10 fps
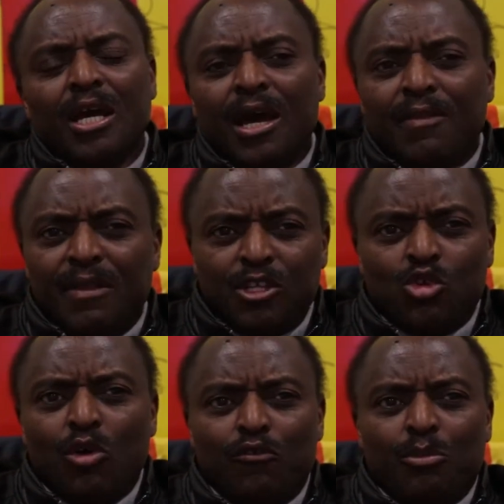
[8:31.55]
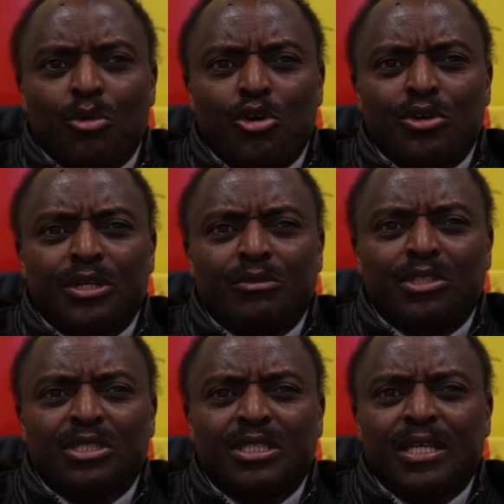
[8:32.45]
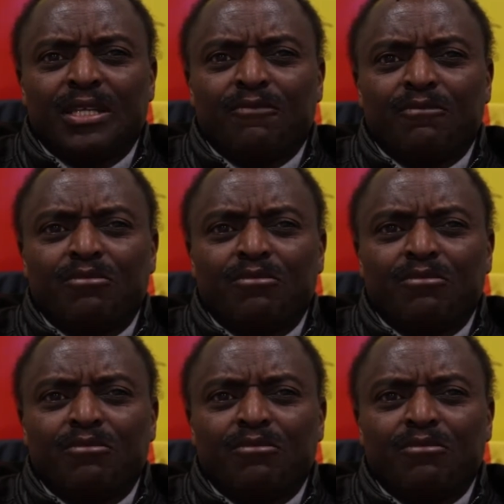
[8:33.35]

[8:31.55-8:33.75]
And then the 12th point, there was the